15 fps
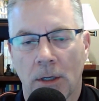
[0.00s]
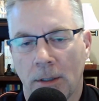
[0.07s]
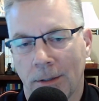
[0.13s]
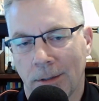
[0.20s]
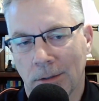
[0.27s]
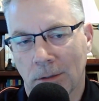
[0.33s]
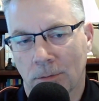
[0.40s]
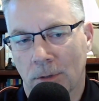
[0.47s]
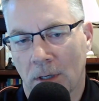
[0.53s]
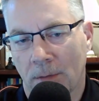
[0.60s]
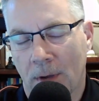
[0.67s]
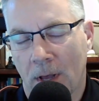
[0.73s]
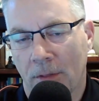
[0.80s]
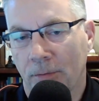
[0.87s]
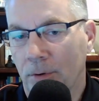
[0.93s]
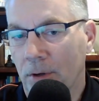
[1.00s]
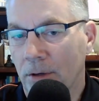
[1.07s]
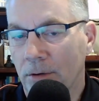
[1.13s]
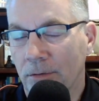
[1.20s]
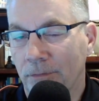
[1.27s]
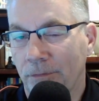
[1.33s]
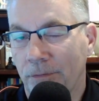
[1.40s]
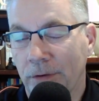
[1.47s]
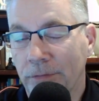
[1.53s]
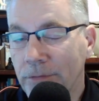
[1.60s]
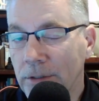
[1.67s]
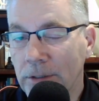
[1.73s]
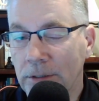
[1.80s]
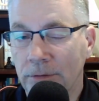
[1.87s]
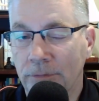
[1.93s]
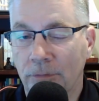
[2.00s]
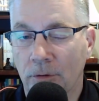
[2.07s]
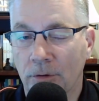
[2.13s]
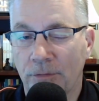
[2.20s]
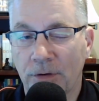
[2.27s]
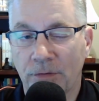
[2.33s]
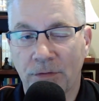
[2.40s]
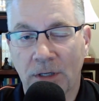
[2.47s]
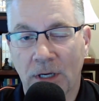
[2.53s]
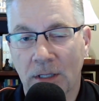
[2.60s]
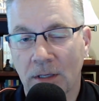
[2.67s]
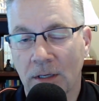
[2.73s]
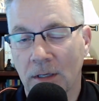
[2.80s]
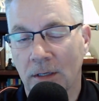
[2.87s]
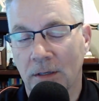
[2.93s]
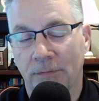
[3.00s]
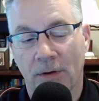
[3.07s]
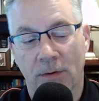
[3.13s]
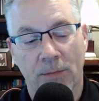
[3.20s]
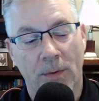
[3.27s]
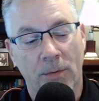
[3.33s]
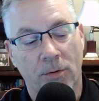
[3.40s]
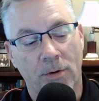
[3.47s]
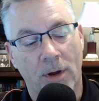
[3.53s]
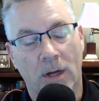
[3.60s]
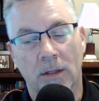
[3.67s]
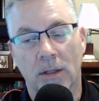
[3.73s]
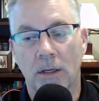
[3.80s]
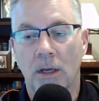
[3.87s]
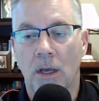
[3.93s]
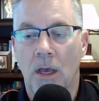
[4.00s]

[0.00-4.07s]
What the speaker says: This will run about $350 to $450, I think, if I remember correctly.